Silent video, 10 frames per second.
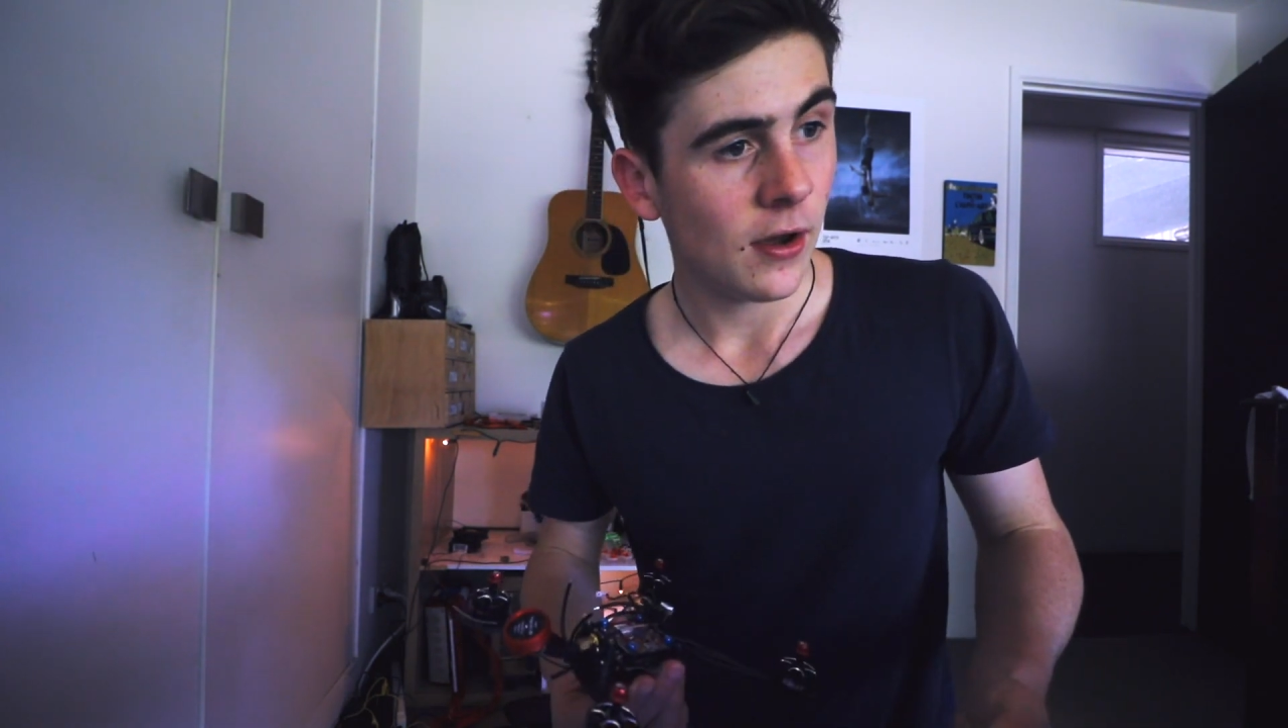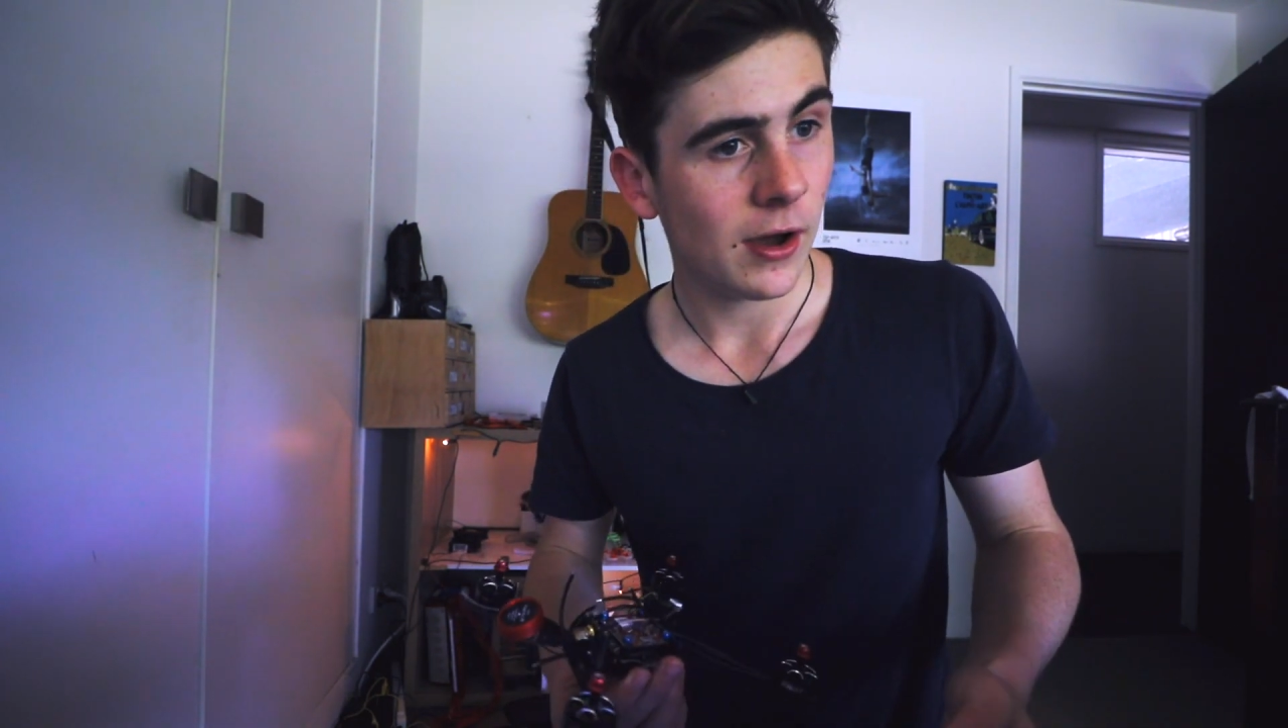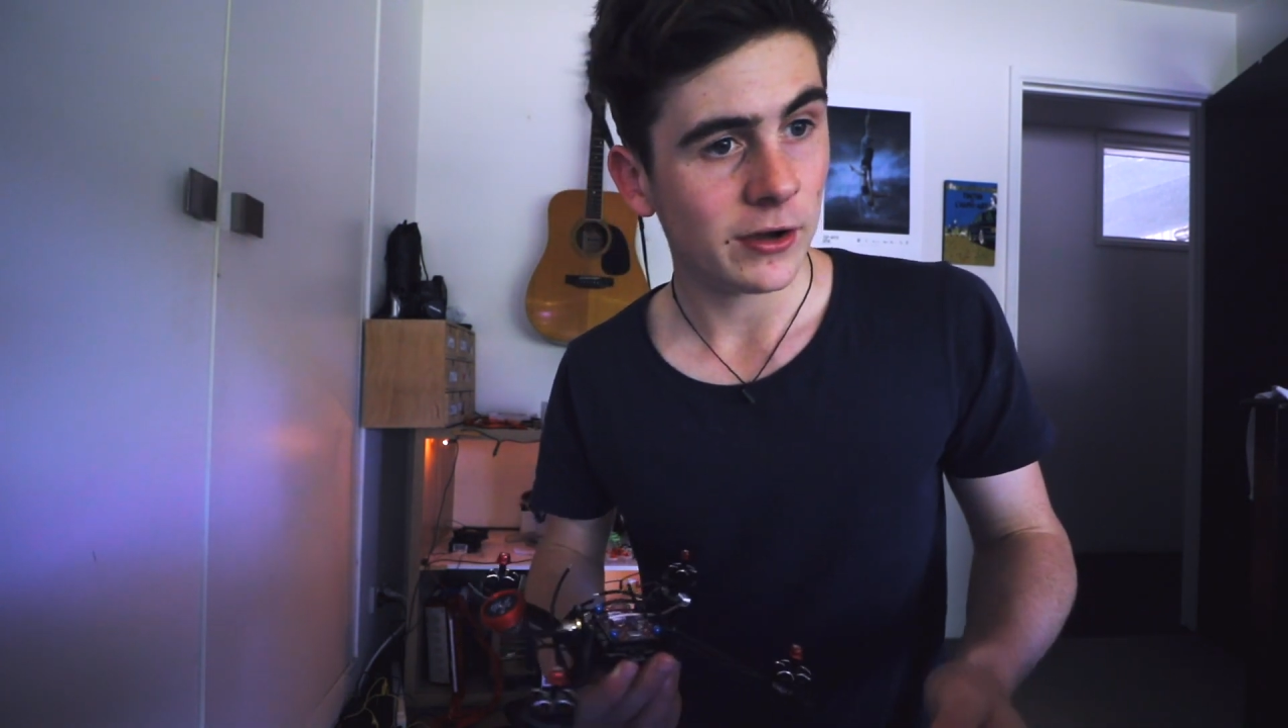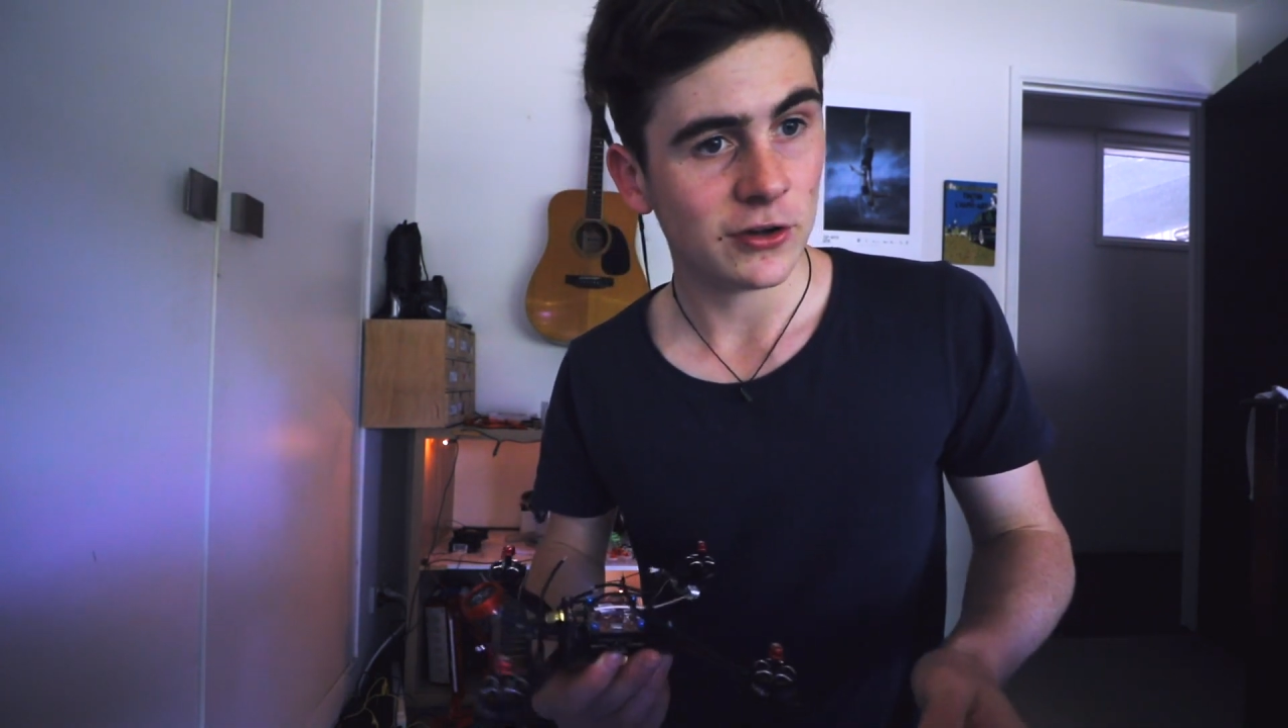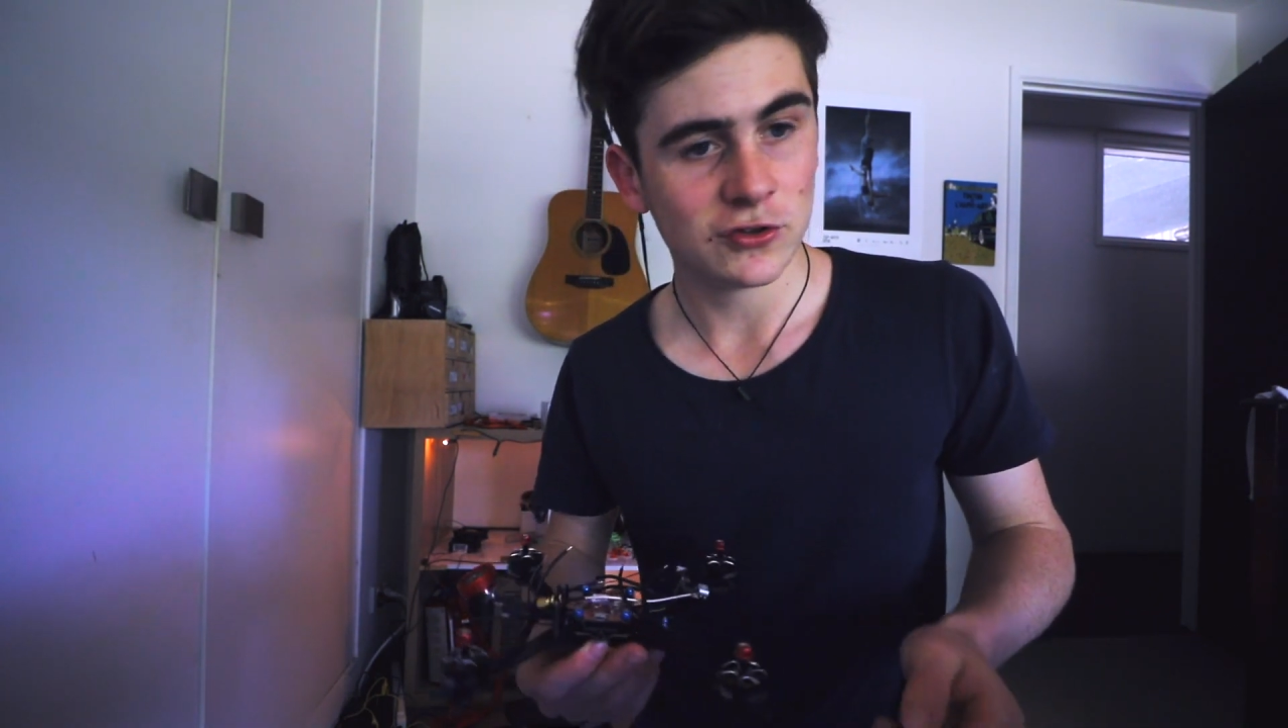
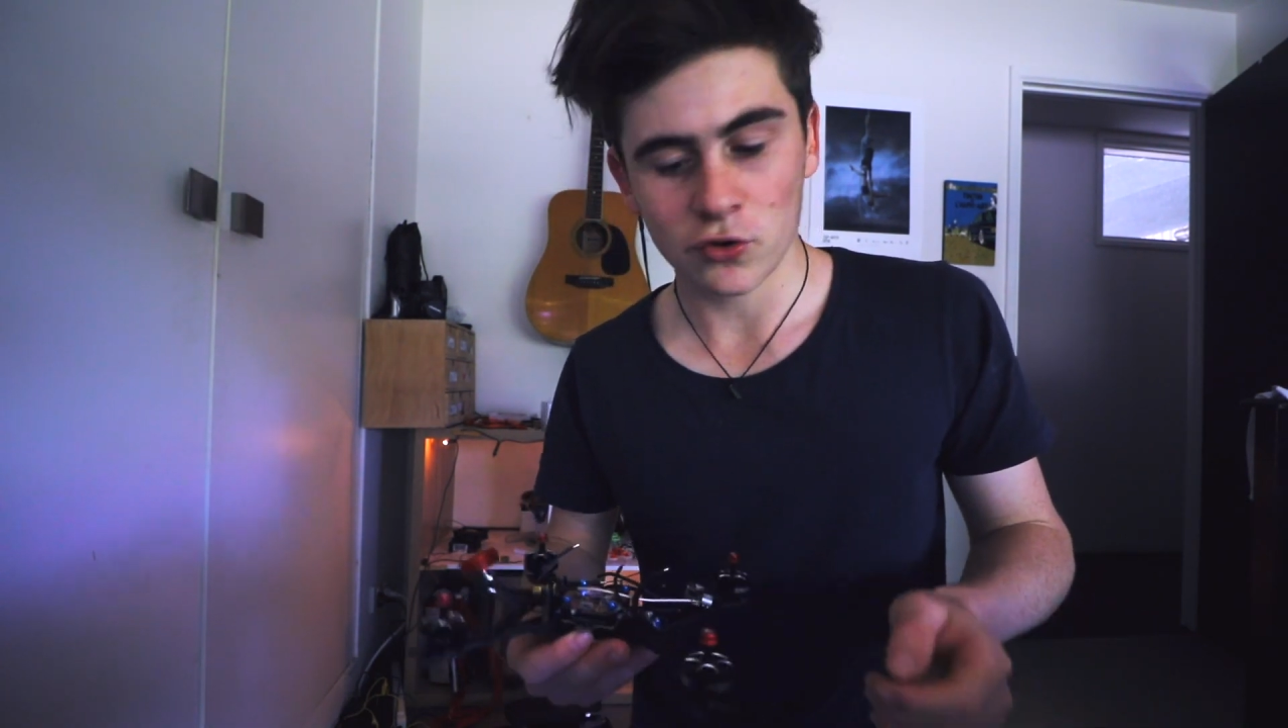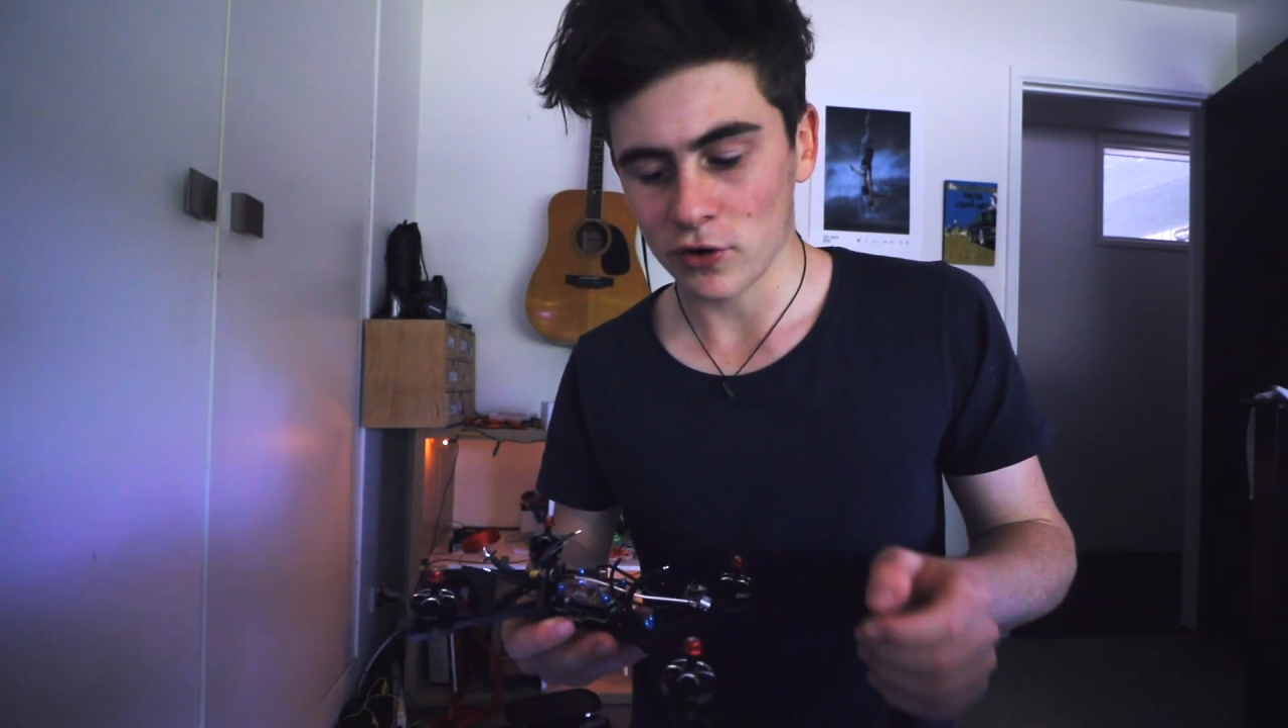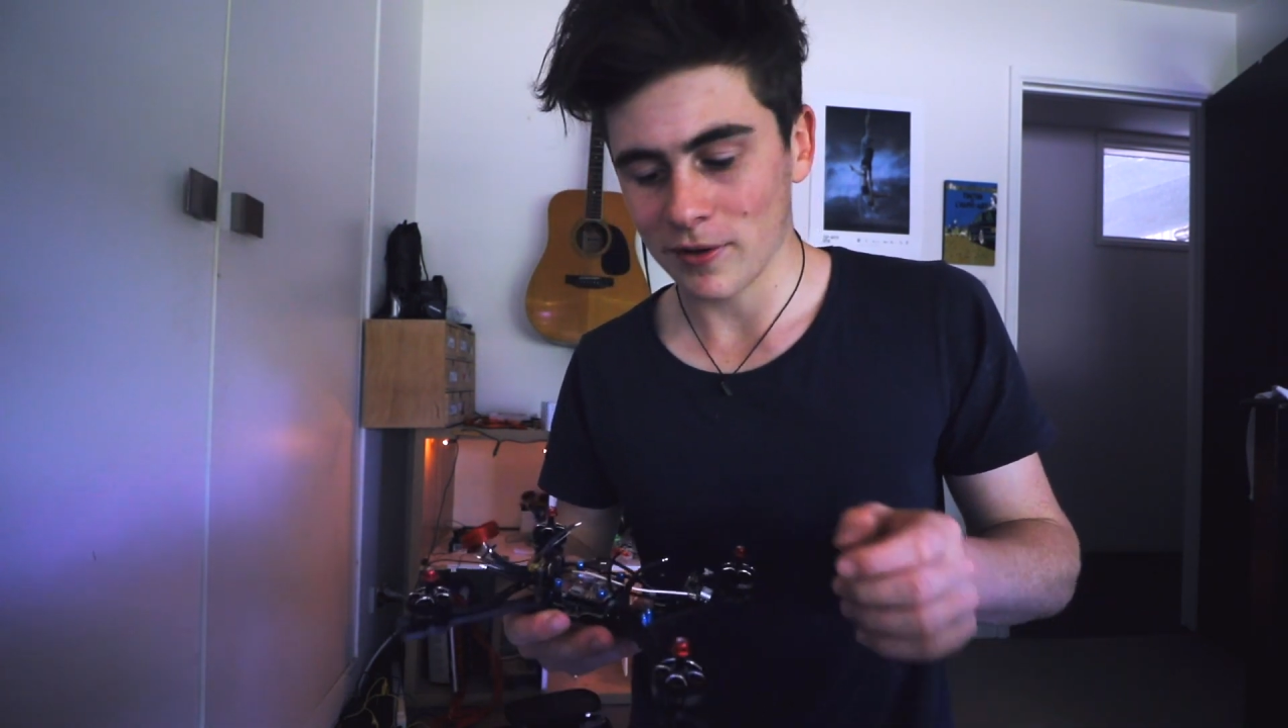I'm going to talk